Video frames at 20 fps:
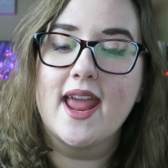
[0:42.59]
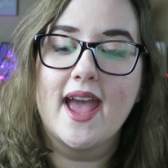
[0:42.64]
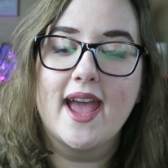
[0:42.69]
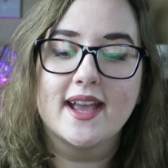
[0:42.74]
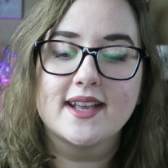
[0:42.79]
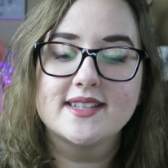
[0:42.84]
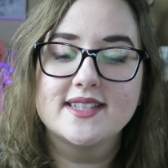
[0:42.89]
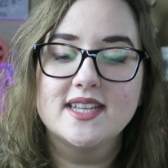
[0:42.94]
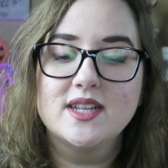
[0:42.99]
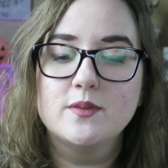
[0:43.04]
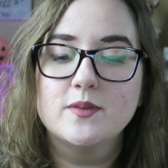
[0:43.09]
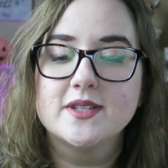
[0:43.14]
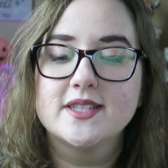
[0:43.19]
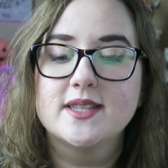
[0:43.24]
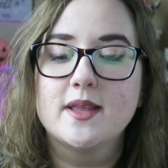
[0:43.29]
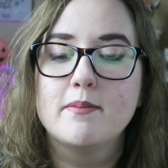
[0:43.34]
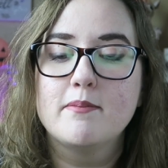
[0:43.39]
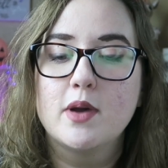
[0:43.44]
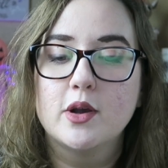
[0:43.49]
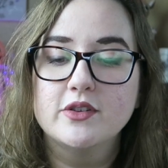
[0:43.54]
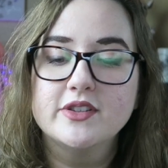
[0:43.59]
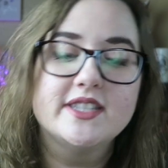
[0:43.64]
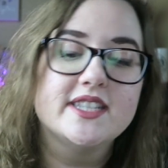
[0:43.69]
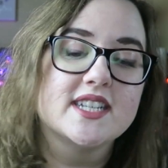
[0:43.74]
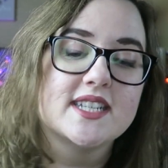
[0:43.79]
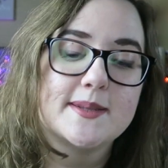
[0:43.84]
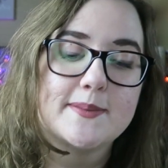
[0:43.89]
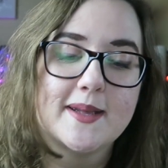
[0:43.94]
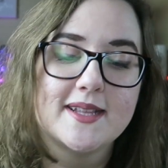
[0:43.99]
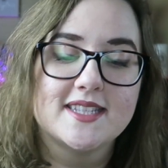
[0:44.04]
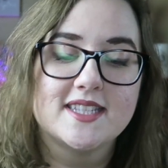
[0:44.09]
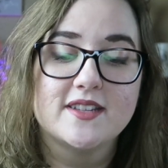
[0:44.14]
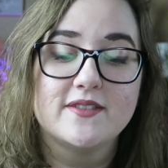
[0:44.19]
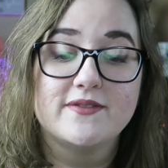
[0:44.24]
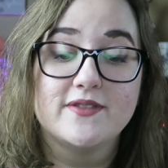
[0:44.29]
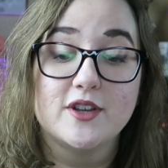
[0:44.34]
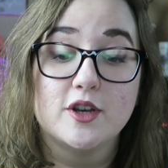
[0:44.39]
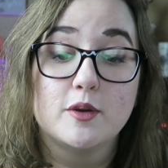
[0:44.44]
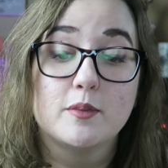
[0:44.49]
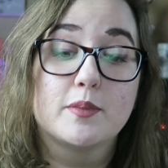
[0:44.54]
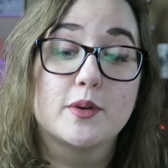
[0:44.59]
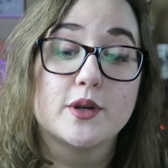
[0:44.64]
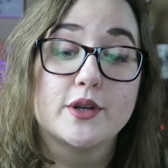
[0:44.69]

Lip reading: HAXAN was the most expensive film